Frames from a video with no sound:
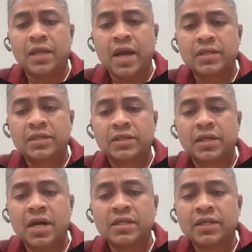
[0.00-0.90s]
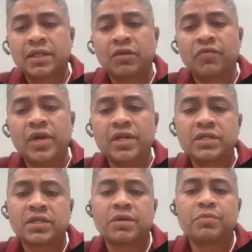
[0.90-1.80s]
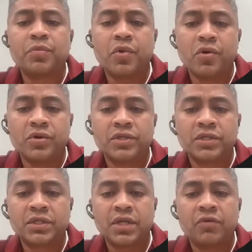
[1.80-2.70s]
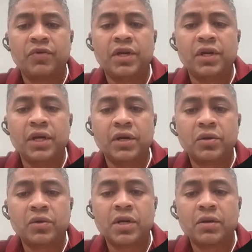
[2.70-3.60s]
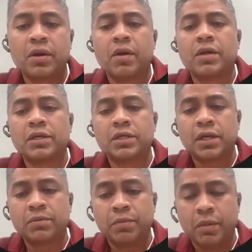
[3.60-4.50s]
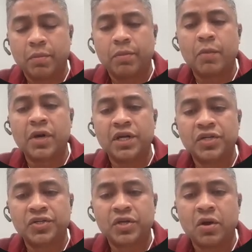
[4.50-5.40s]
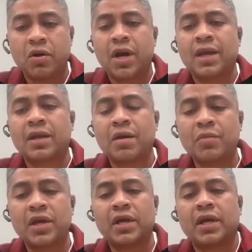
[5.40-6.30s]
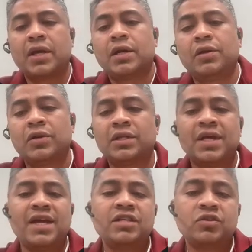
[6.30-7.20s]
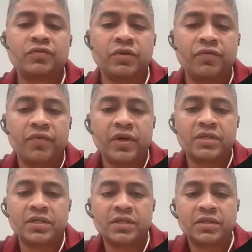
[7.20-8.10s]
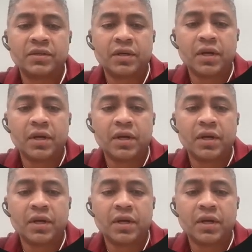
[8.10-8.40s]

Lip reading: that's considering the various reports that we need to publish or like communicate during each of the phases.